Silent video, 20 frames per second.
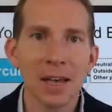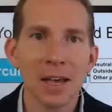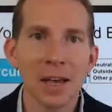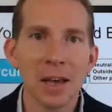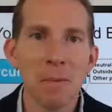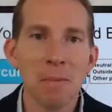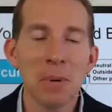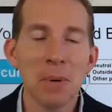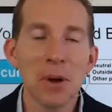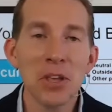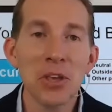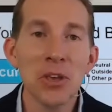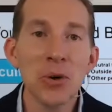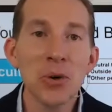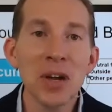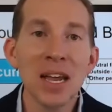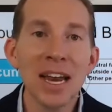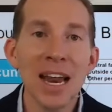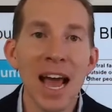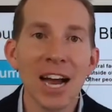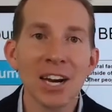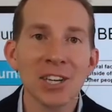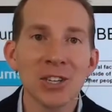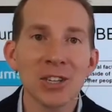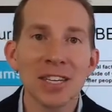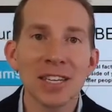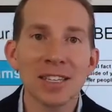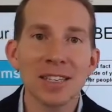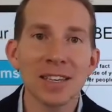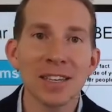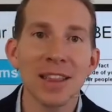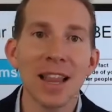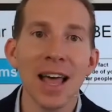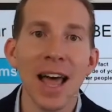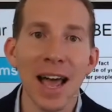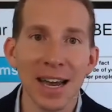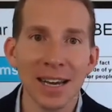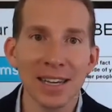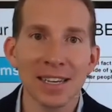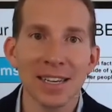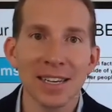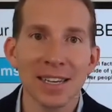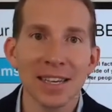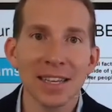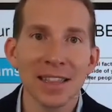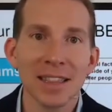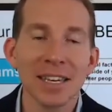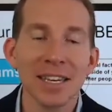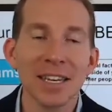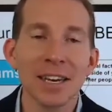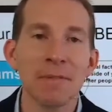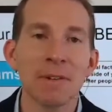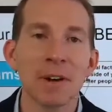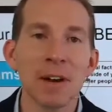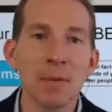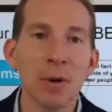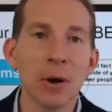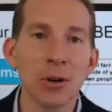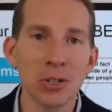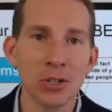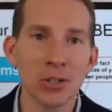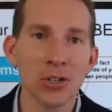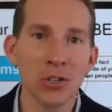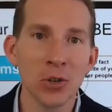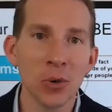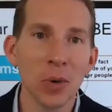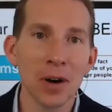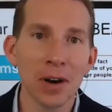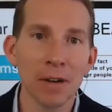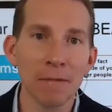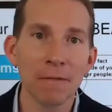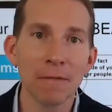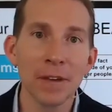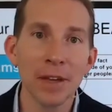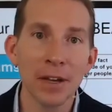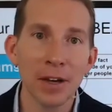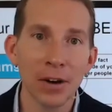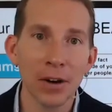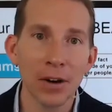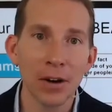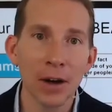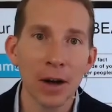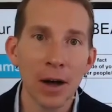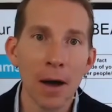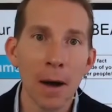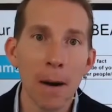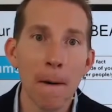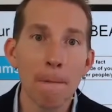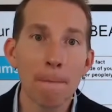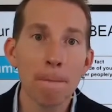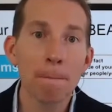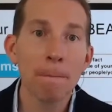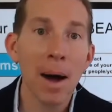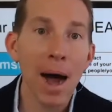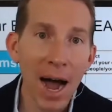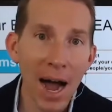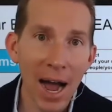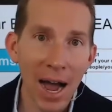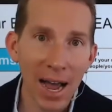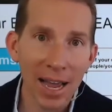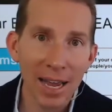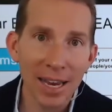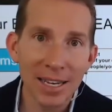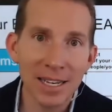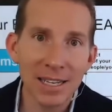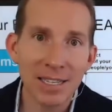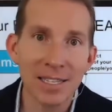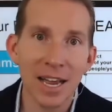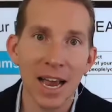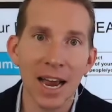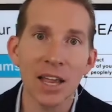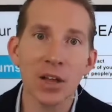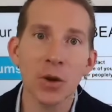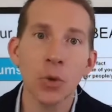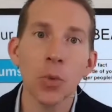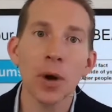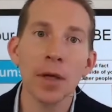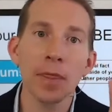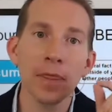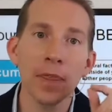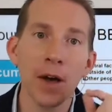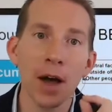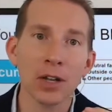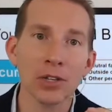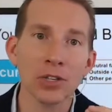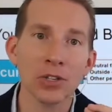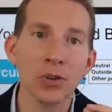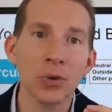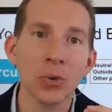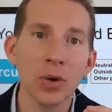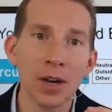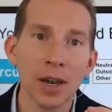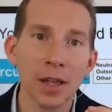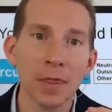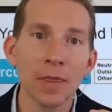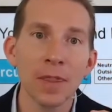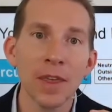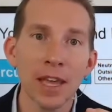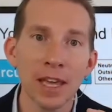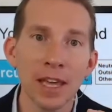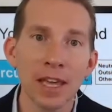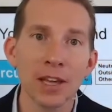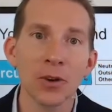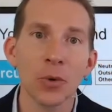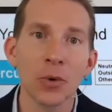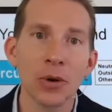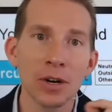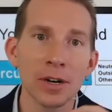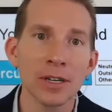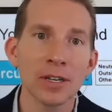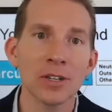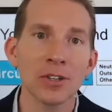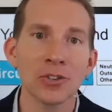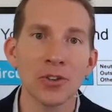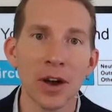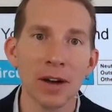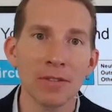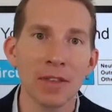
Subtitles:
But you can actually select the different emotions you want to feel by deciding what thoughts you want to think in order to drive that